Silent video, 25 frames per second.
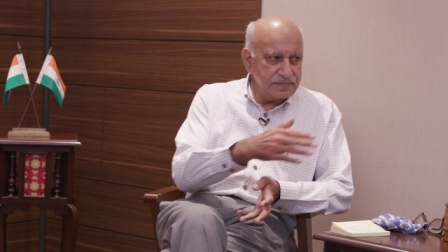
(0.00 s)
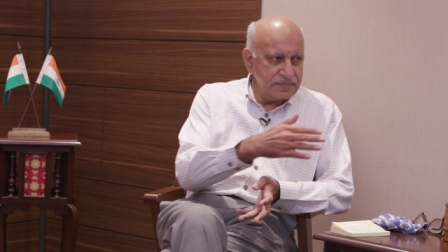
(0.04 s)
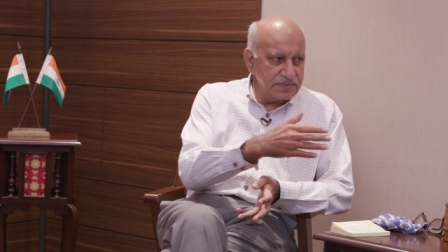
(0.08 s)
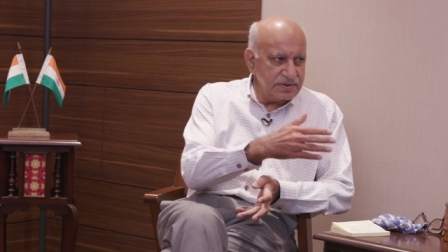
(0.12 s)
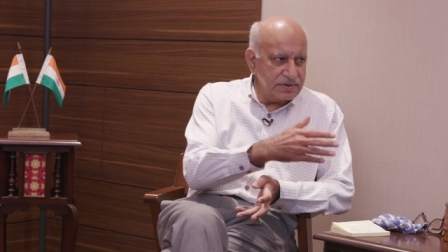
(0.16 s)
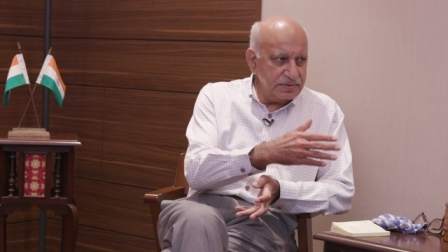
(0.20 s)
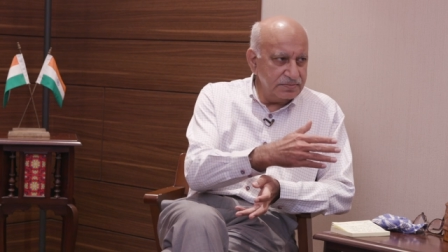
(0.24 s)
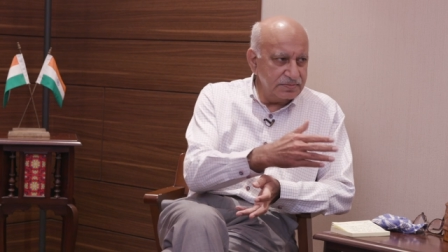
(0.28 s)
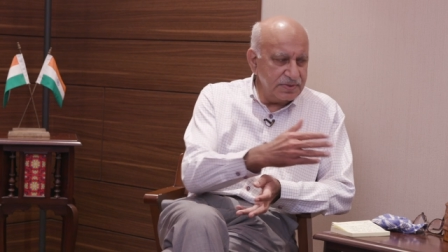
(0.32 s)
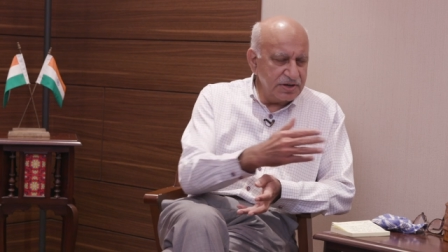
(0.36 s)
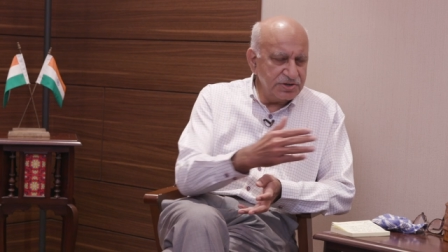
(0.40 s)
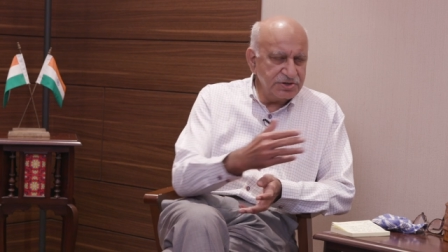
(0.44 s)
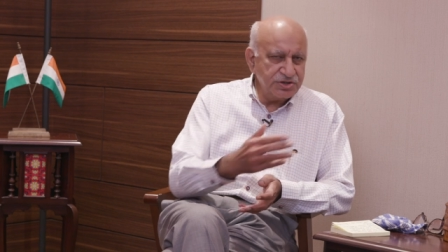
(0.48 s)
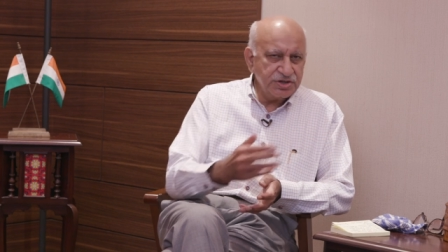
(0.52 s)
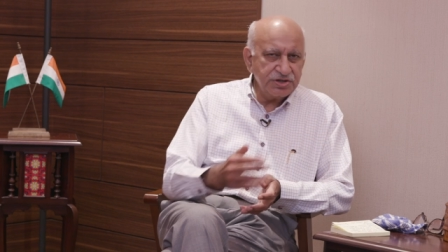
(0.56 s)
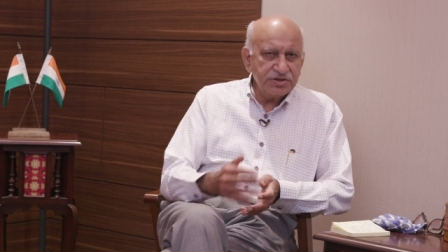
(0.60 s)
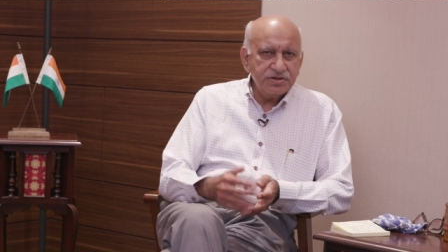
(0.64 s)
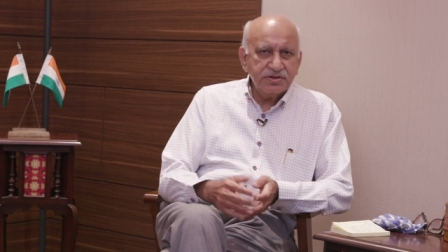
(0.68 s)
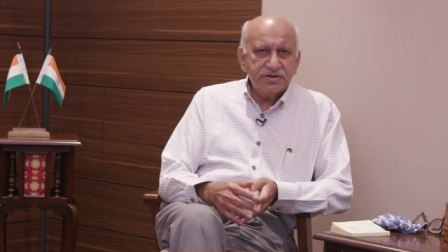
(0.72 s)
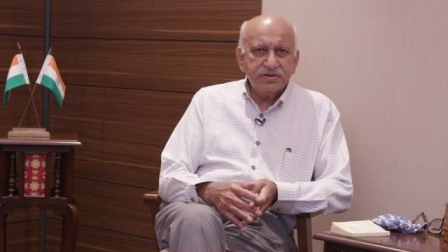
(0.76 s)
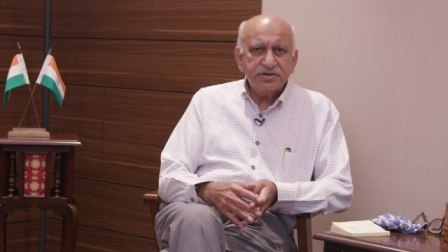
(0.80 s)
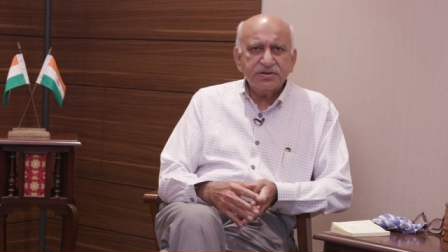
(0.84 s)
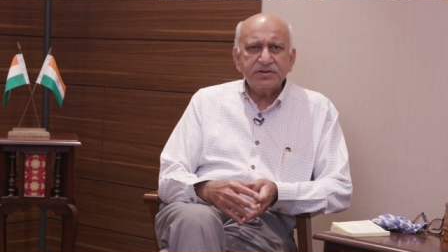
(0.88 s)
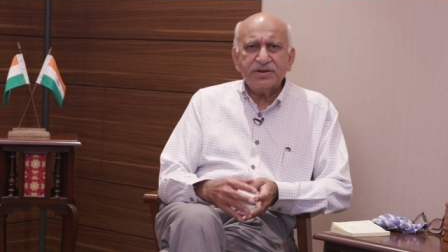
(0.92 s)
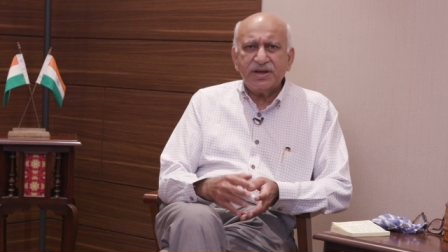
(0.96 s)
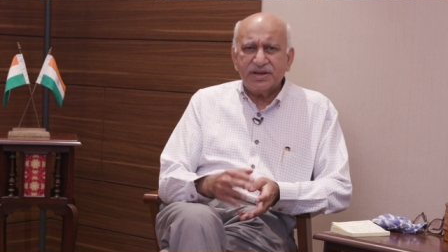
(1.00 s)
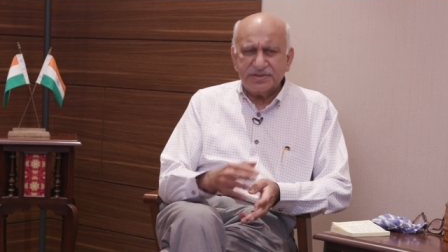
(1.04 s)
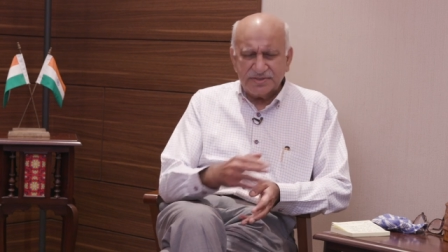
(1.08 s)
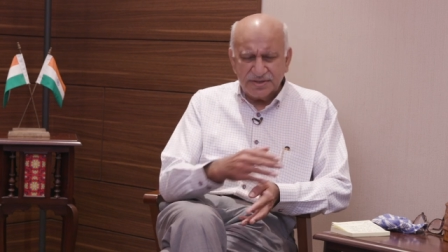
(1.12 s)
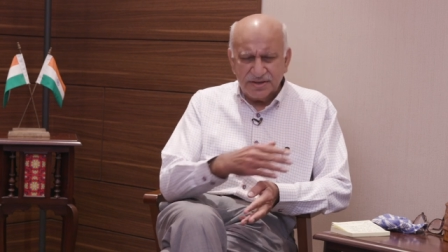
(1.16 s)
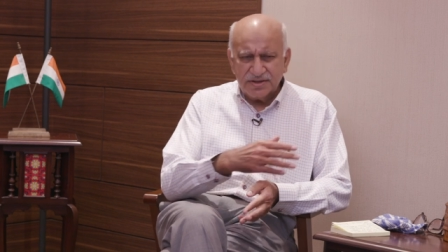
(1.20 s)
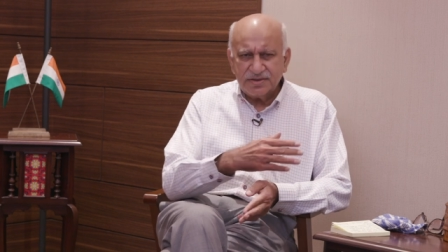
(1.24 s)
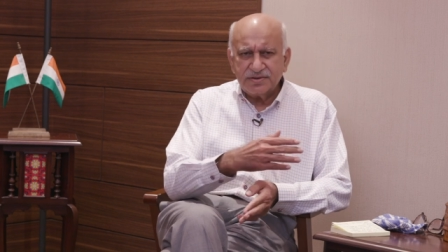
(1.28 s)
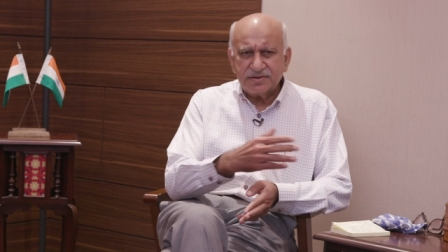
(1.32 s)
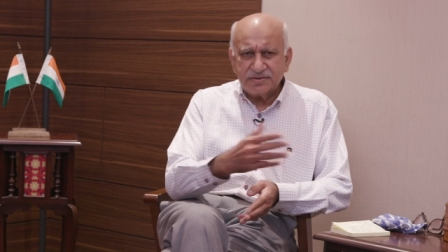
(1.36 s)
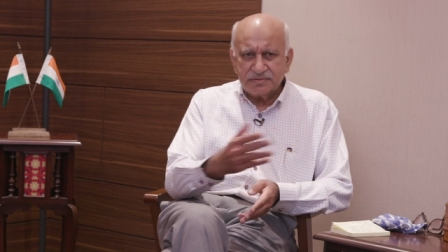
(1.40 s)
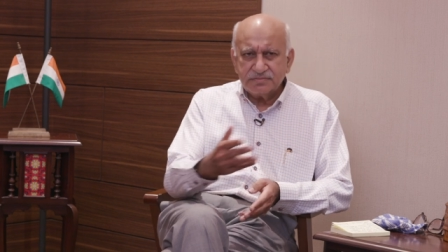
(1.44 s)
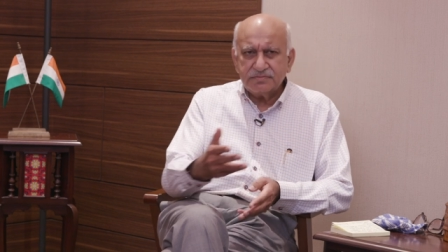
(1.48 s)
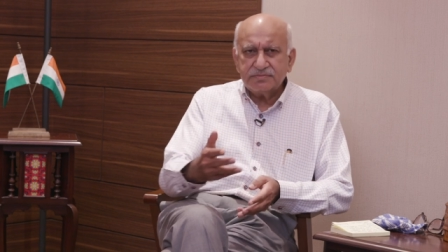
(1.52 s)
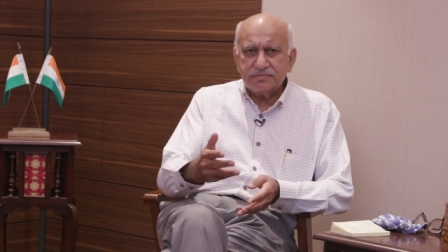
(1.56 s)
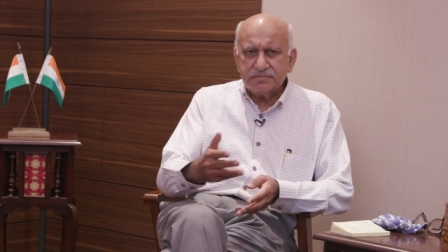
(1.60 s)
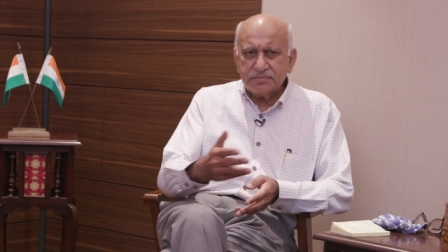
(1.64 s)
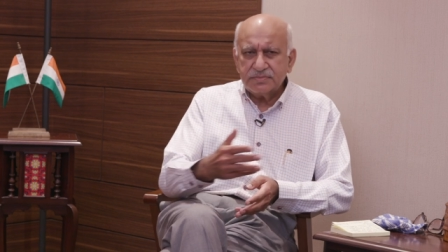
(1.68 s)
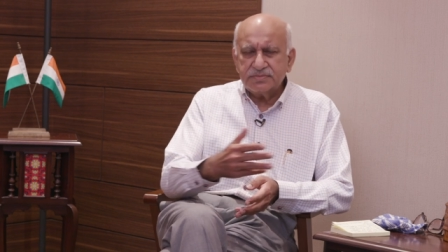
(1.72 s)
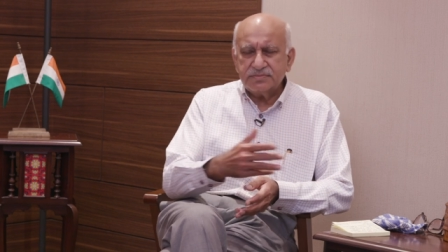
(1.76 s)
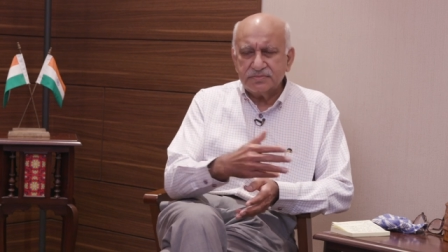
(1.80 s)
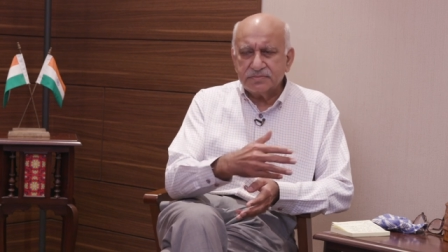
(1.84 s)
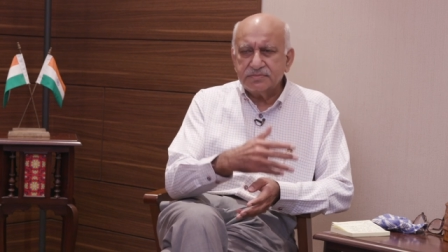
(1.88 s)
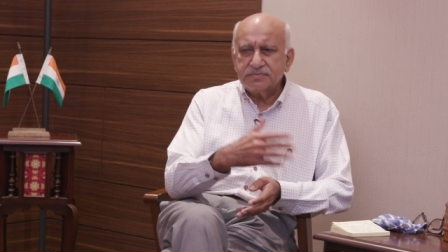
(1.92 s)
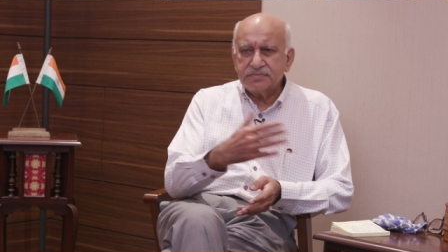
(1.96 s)
He mentioned, I think,
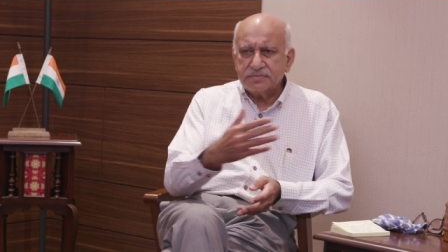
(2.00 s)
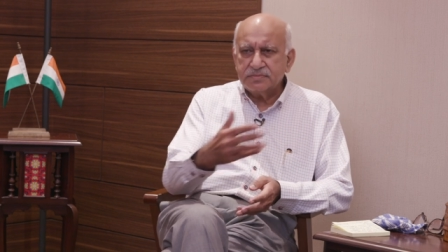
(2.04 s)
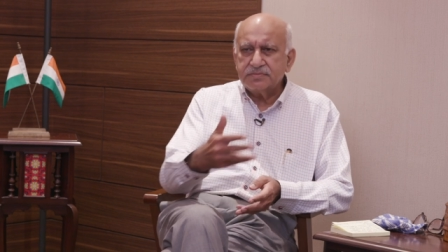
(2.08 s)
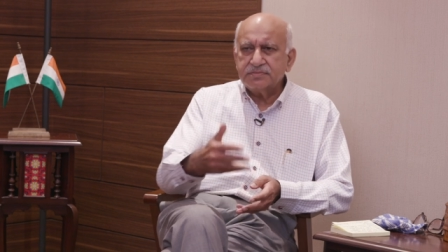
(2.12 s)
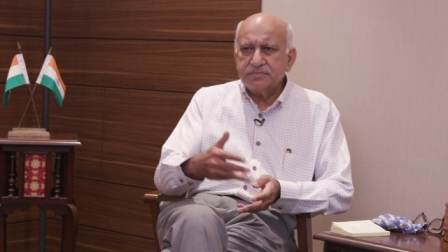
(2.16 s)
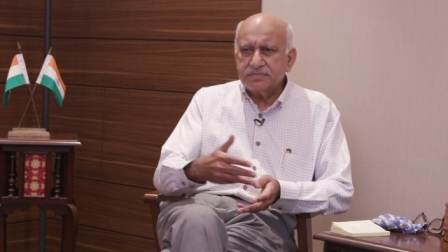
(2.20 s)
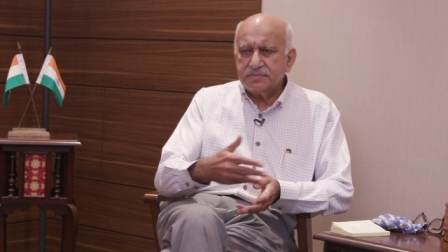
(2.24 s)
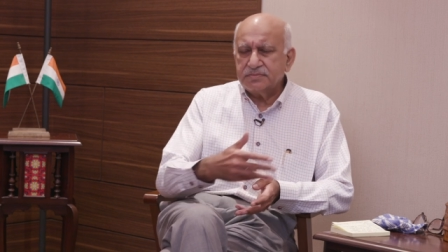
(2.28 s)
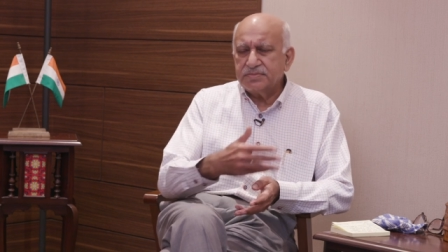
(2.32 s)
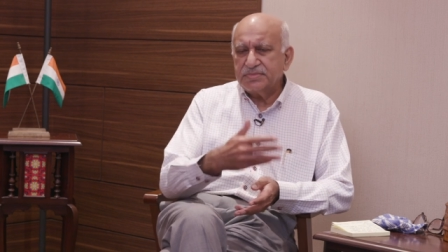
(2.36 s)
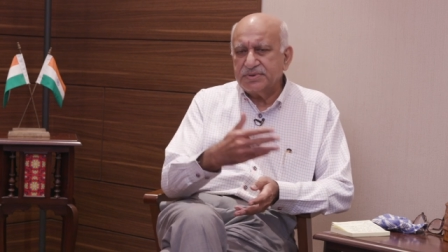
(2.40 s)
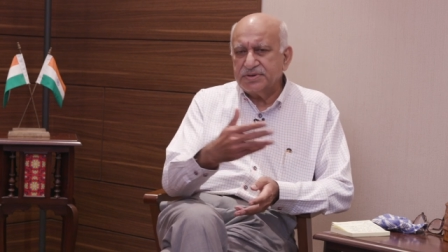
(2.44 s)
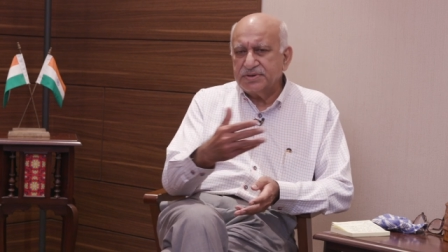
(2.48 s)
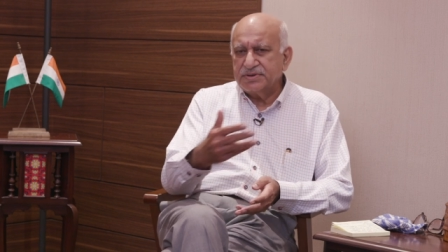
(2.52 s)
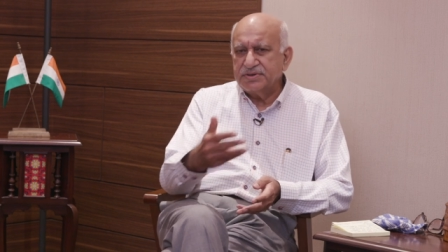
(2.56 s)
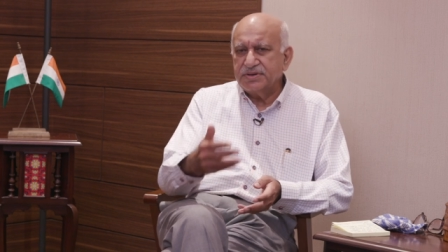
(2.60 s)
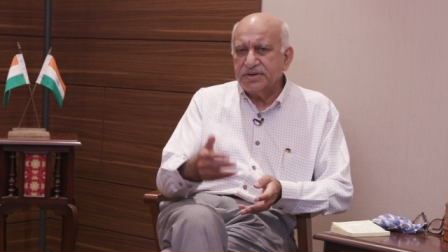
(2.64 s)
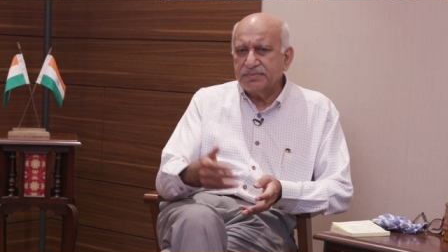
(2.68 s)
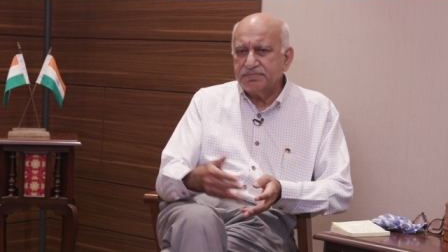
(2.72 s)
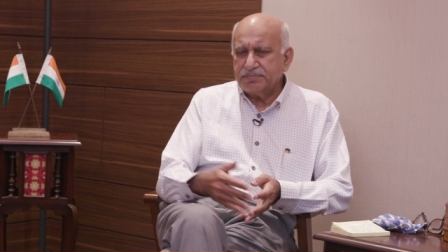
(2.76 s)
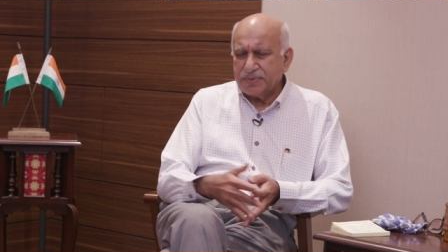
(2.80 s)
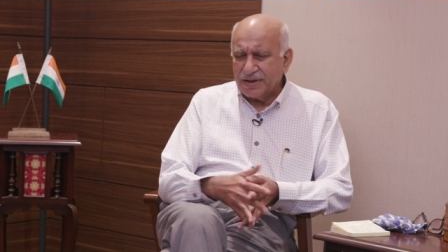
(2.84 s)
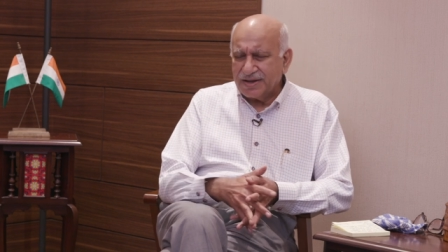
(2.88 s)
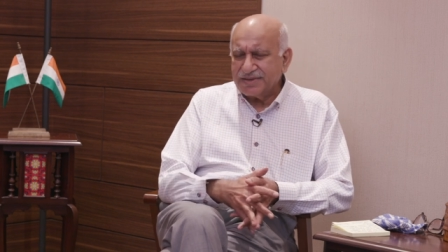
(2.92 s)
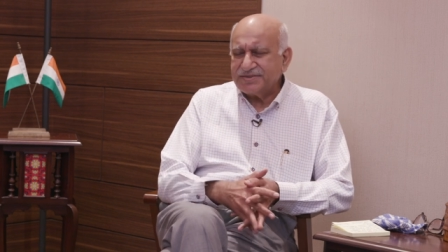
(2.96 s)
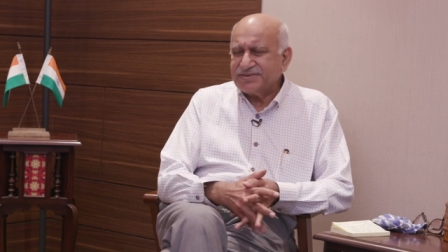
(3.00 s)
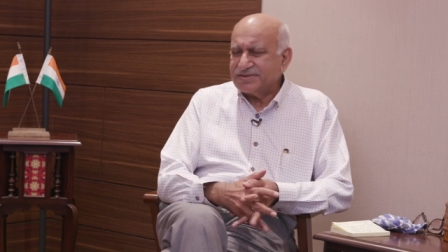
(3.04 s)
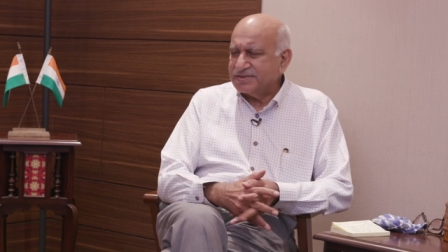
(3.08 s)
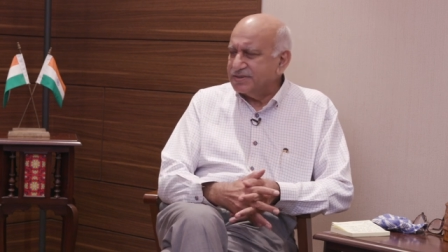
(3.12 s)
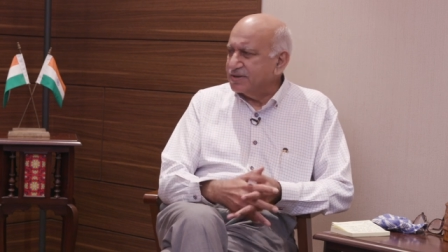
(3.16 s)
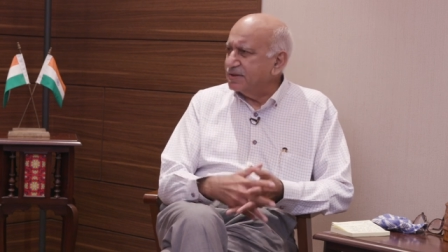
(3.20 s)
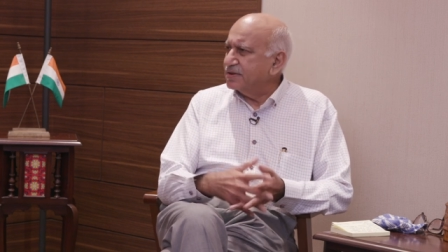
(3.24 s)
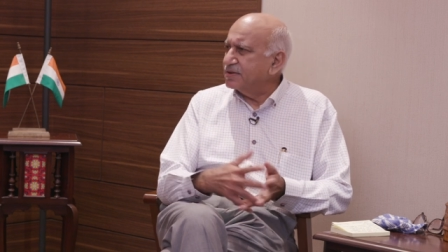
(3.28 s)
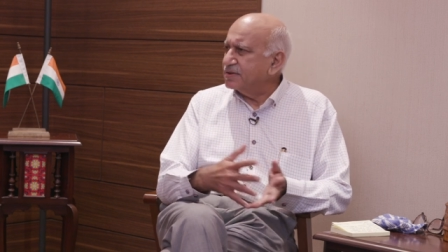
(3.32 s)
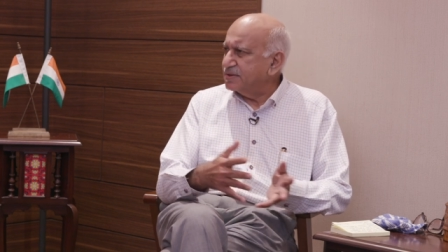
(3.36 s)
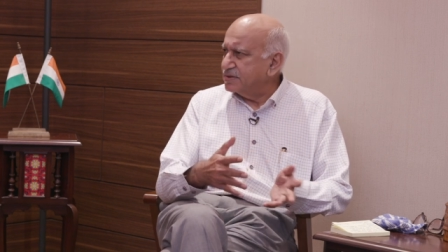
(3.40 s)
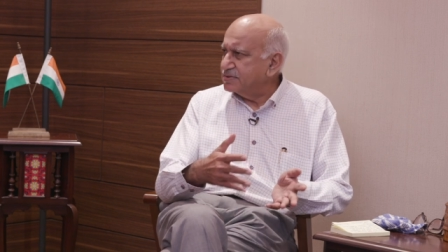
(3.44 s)
in a passing,